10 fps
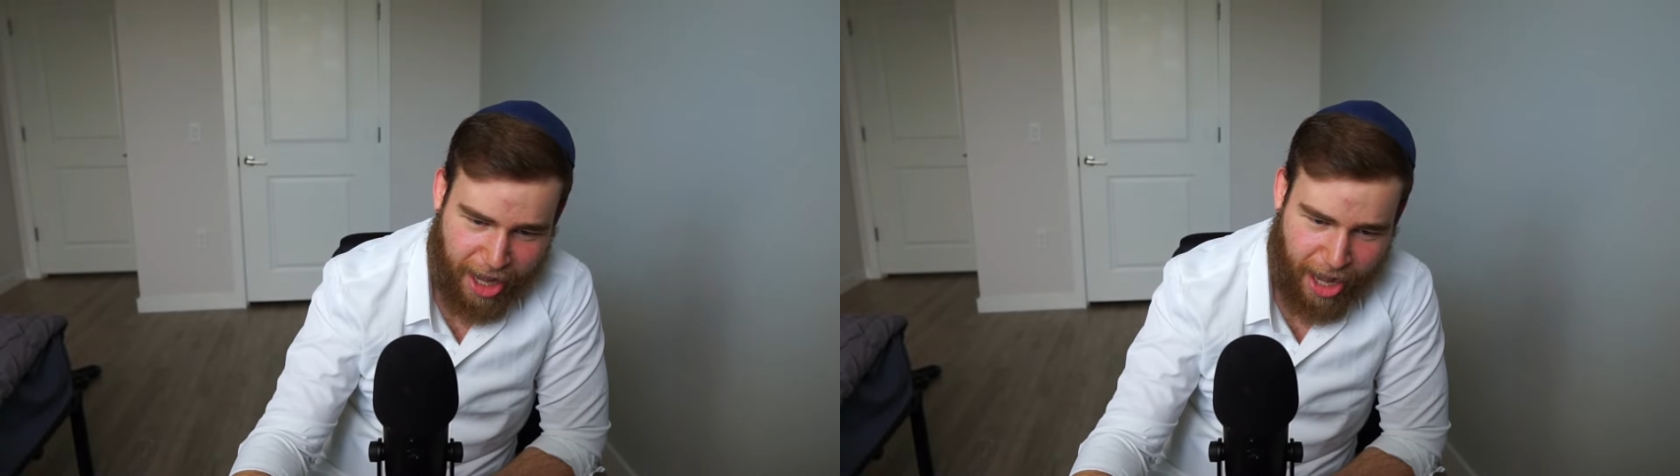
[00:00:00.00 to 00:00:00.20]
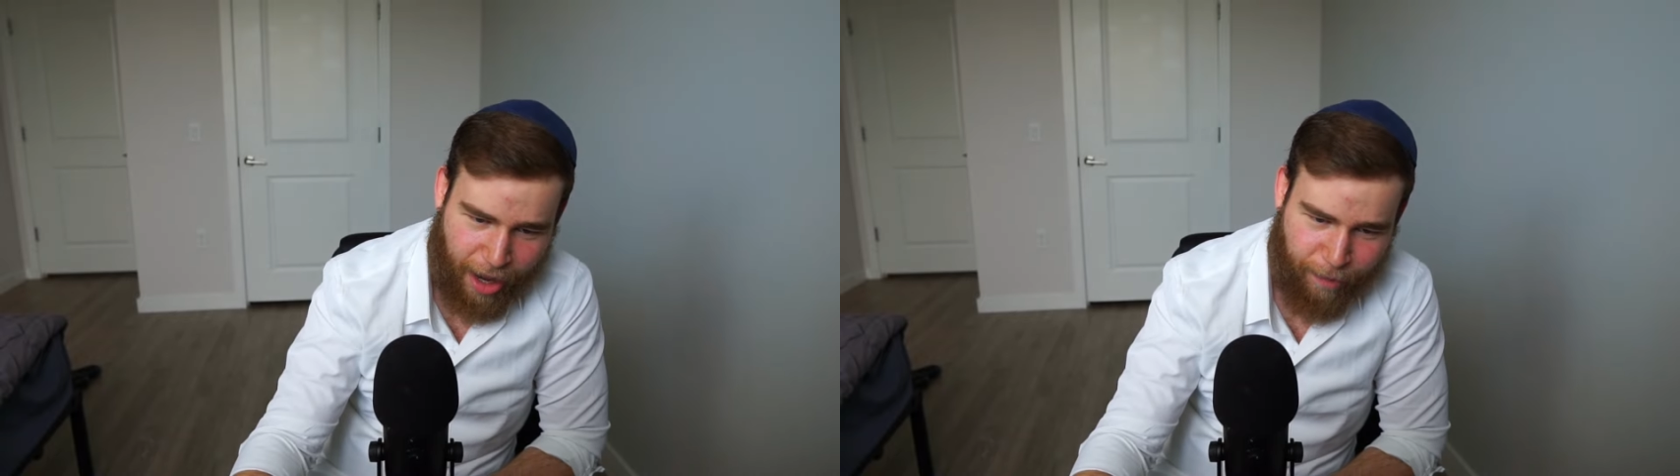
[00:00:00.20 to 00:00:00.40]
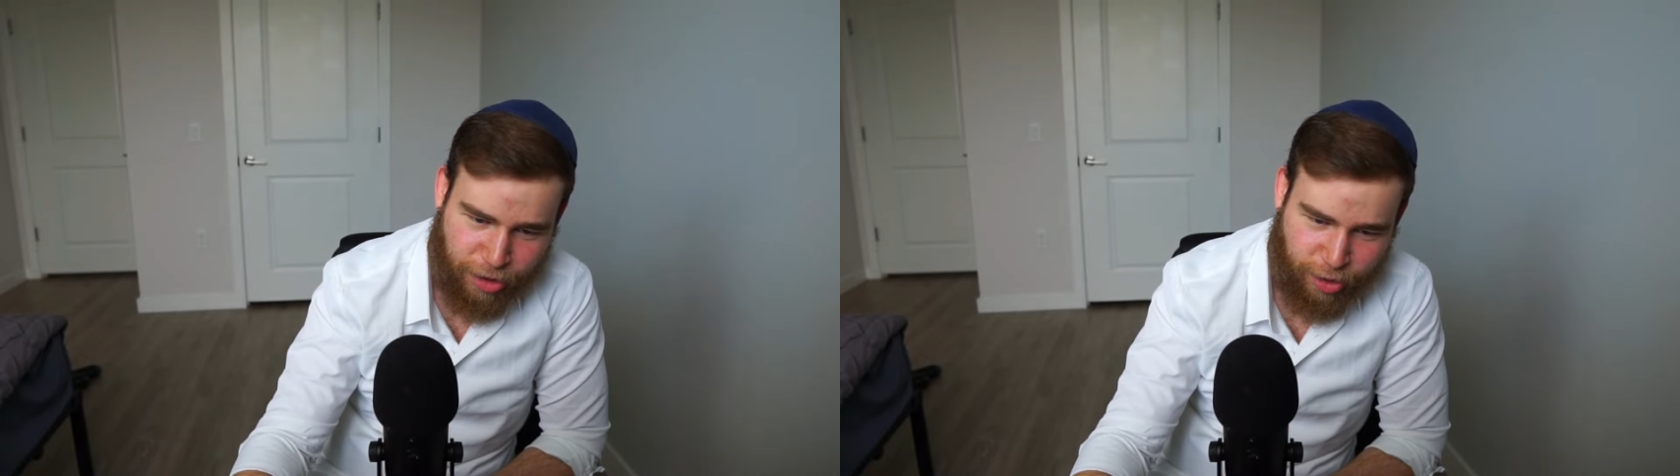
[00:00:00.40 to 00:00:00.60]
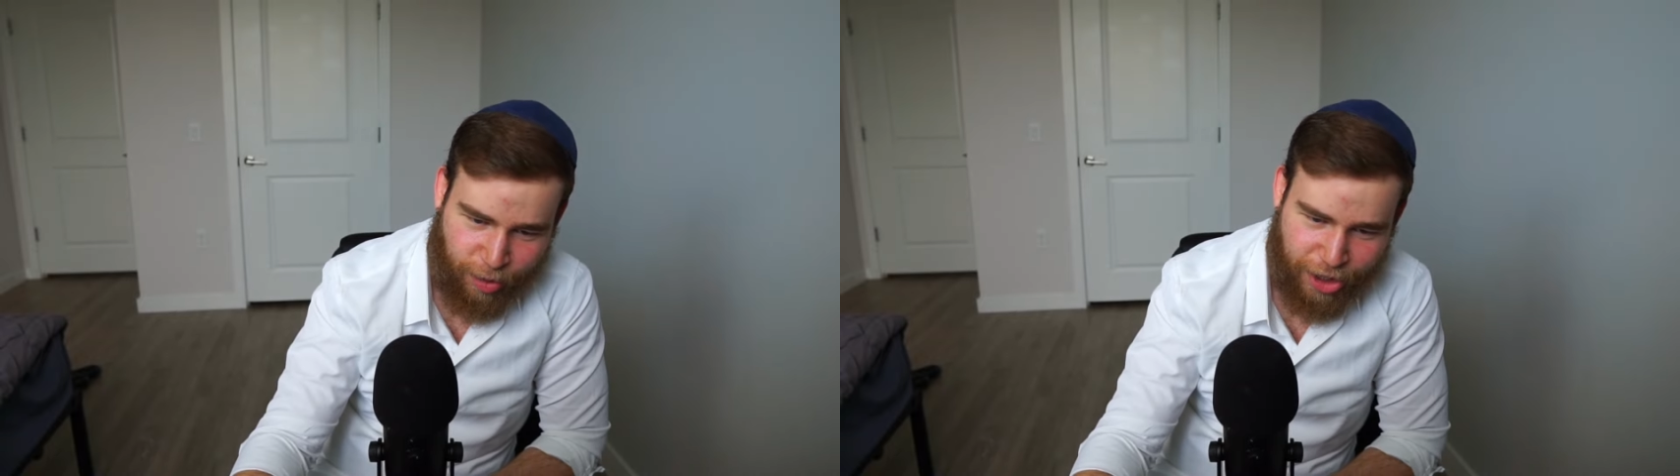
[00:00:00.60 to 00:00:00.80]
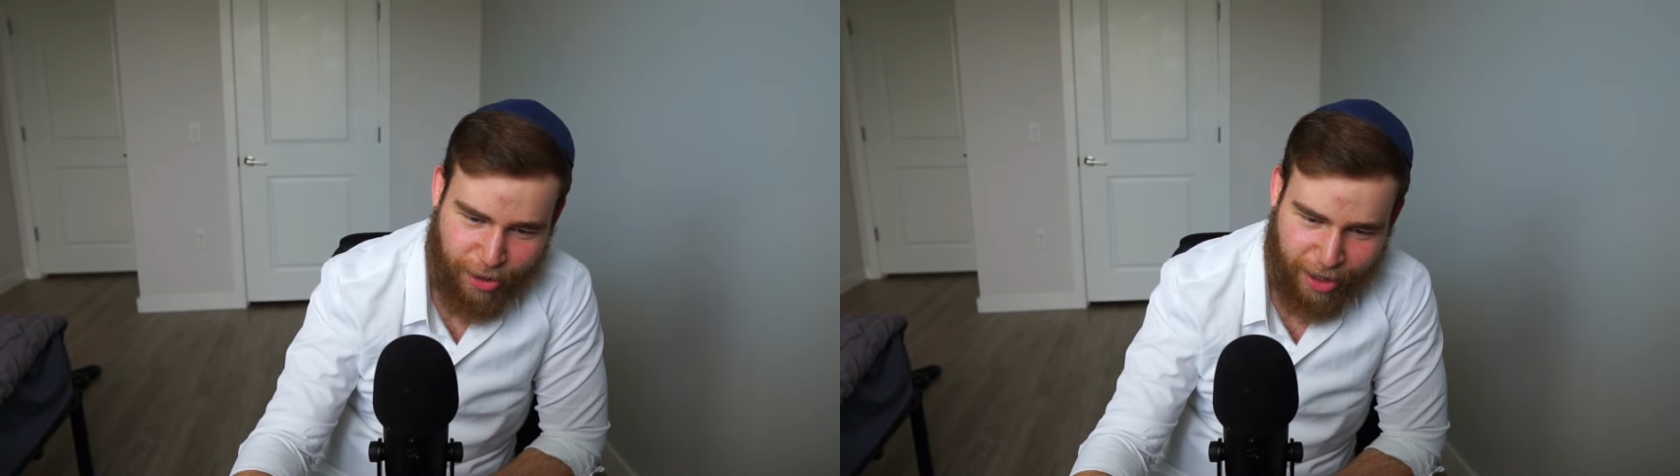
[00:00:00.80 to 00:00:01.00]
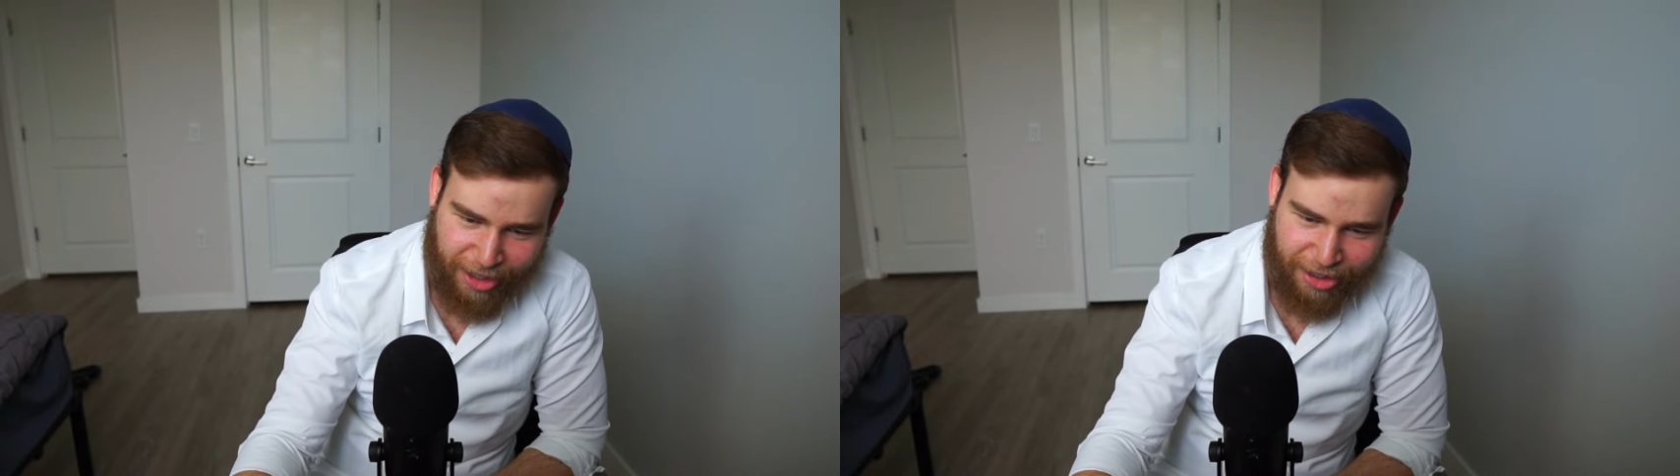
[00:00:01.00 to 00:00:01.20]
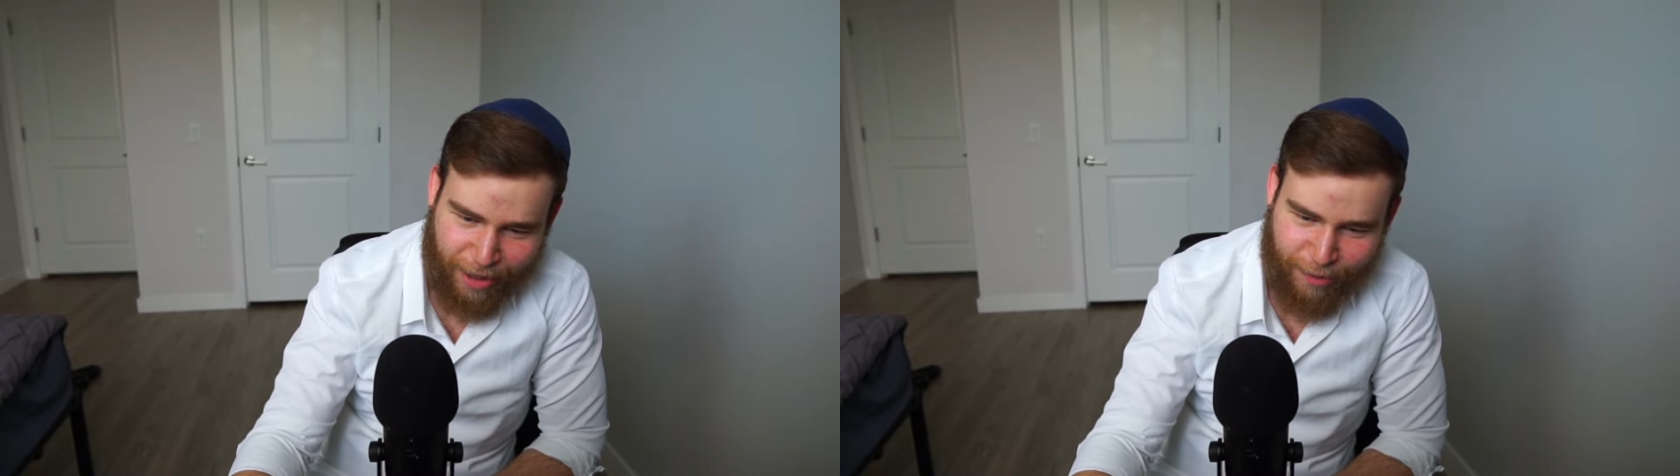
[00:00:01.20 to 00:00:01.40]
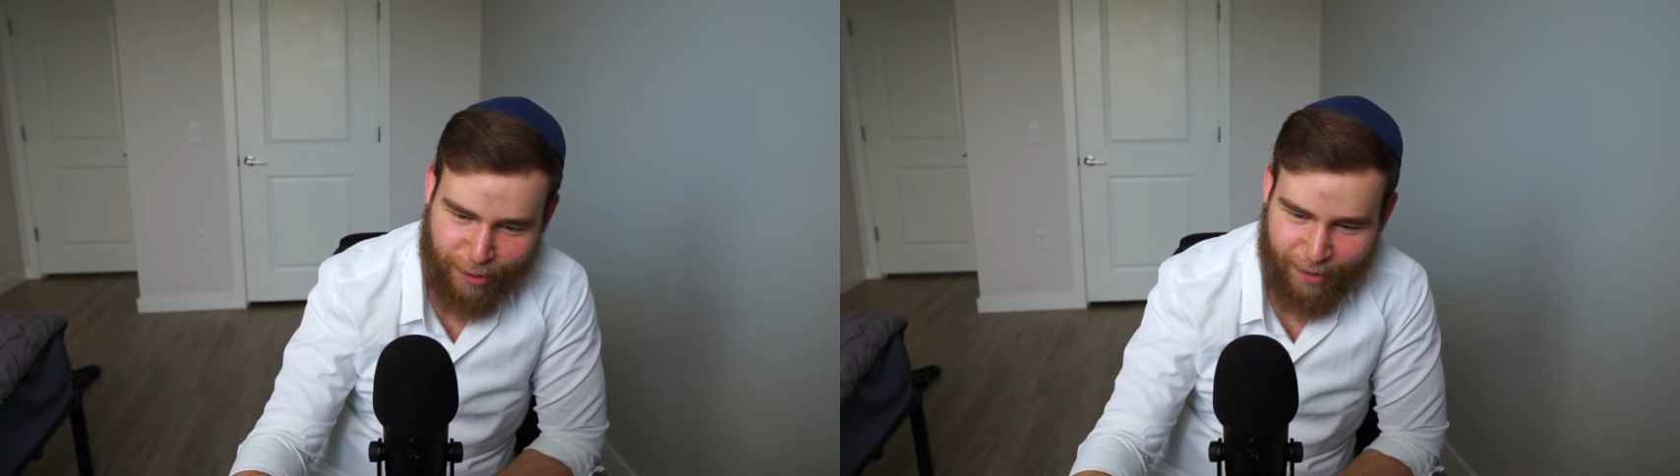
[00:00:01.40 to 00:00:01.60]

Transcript: how much would you accept